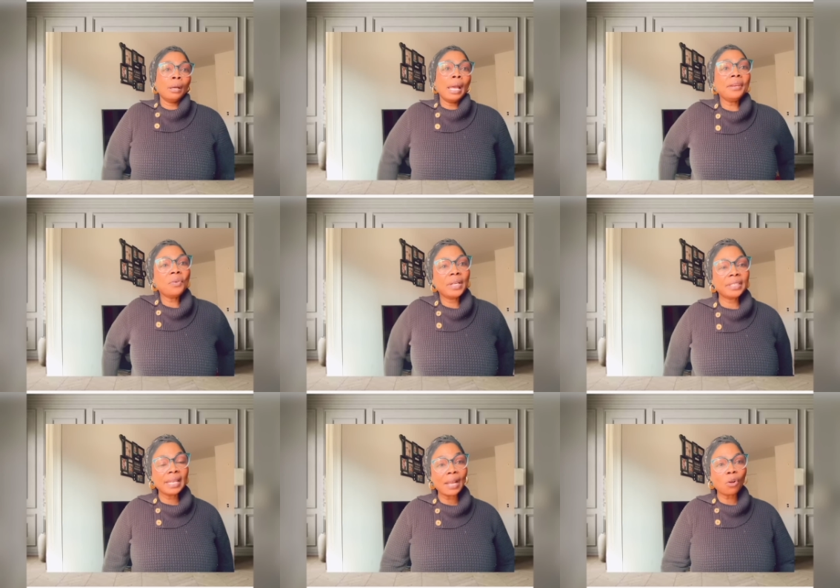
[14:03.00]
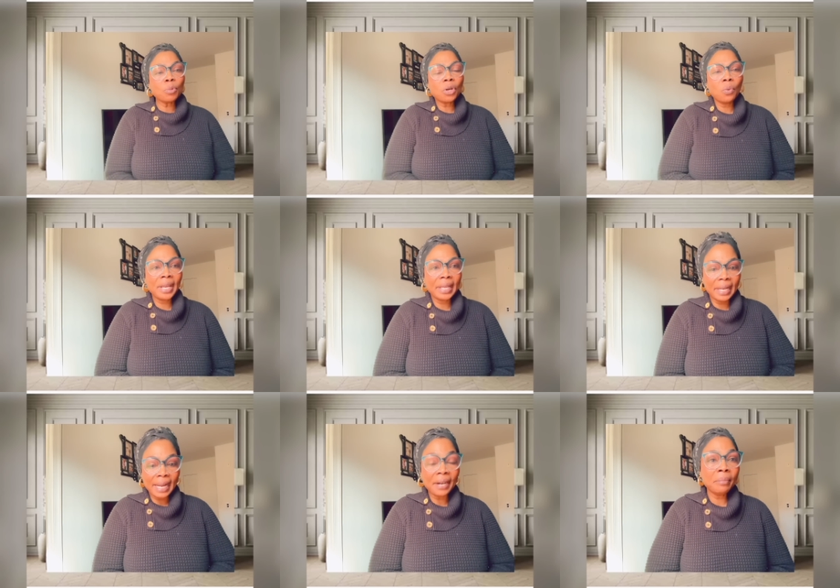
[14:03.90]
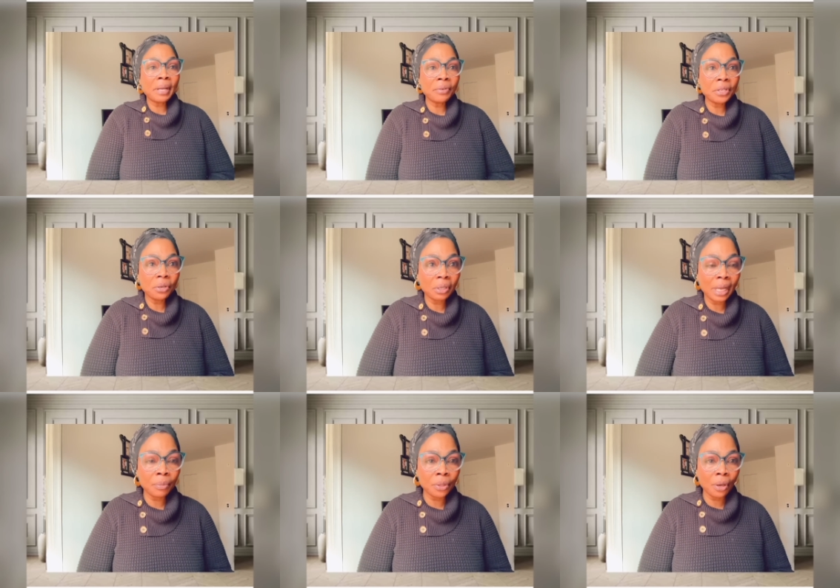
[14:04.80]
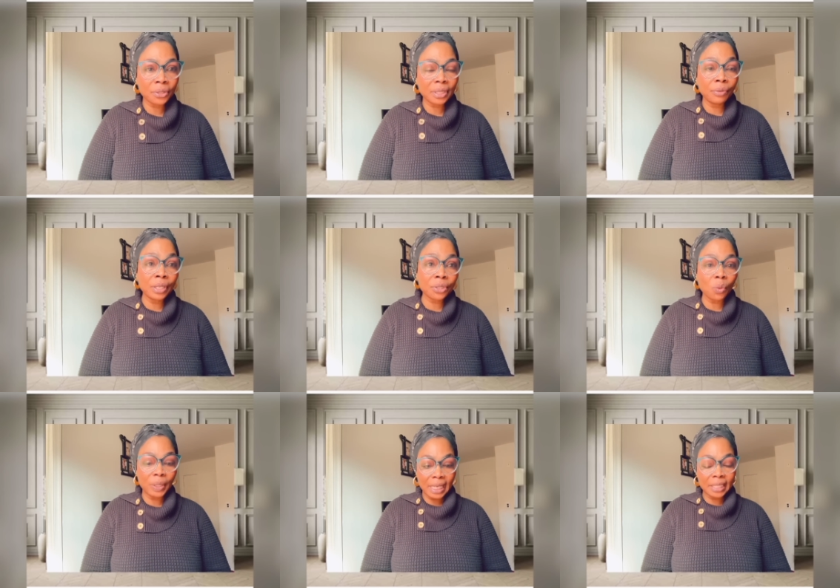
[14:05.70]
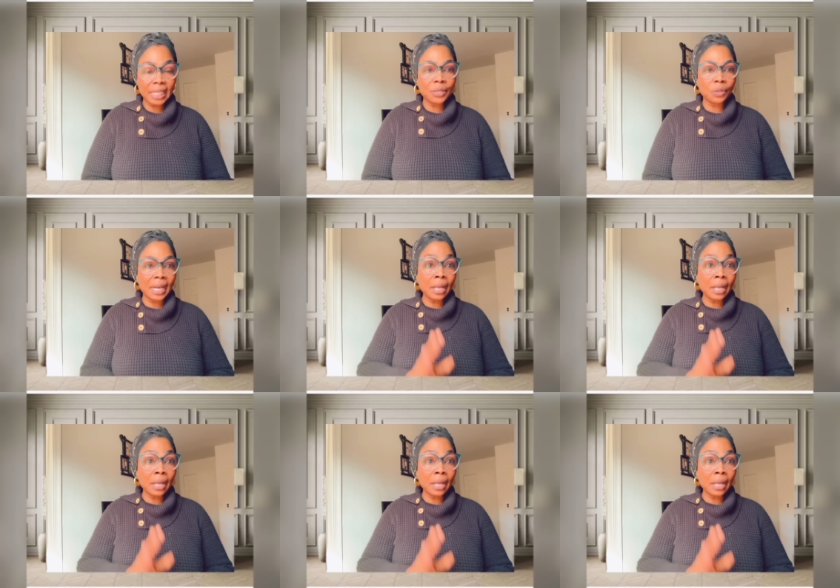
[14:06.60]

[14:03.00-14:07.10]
Anyway, till I come your way again, I remain yours, Real Talk with Auntie Adrian.